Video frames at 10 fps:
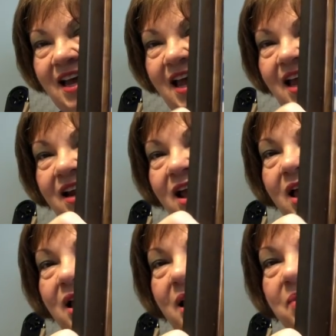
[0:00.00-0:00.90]
and
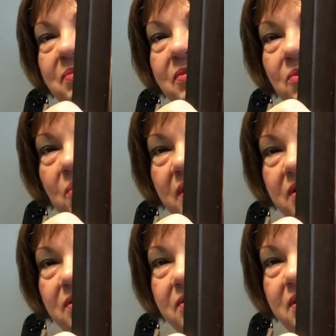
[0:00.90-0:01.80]
I am
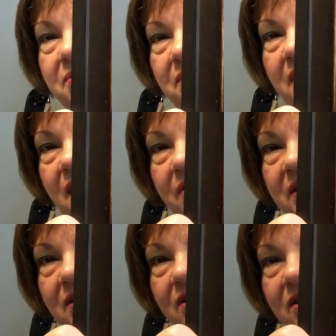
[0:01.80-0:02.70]
thrilled with how it
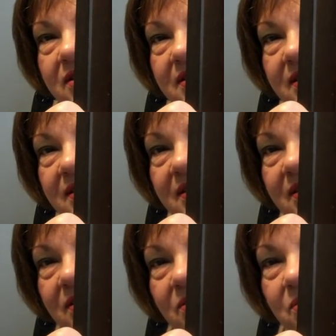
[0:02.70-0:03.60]
looks.
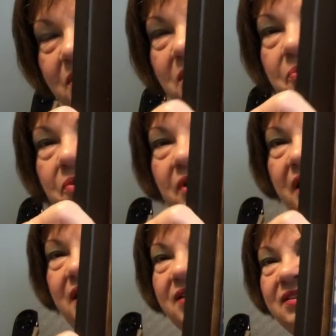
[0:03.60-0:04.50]
Really
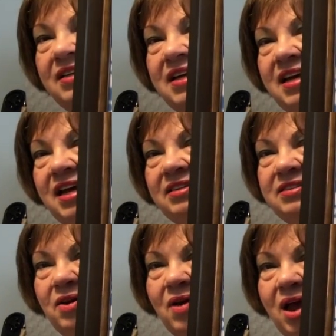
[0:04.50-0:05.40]
pretty.
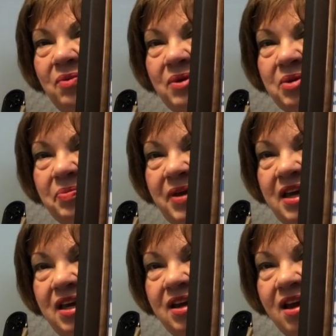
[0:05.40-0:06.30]
So I will
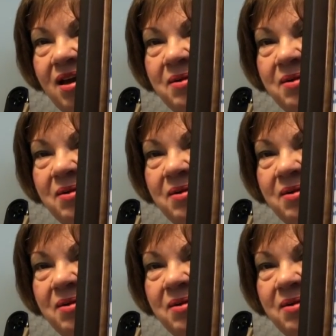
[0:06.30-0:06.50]
be